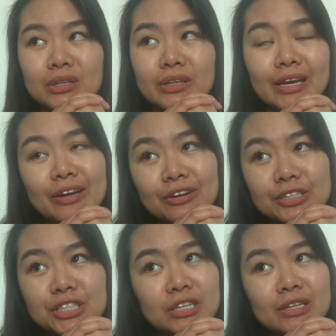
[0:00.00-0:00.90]
the
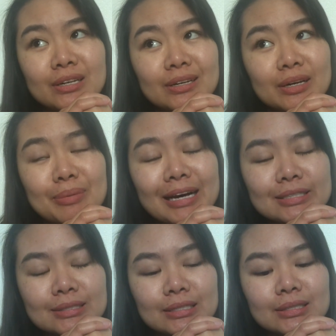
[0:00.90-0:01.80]
energy and
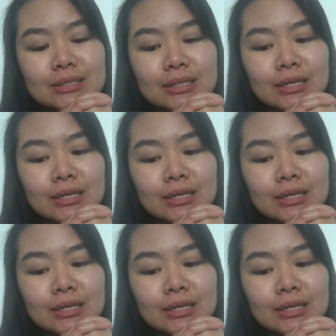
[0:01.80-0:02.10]
capacity to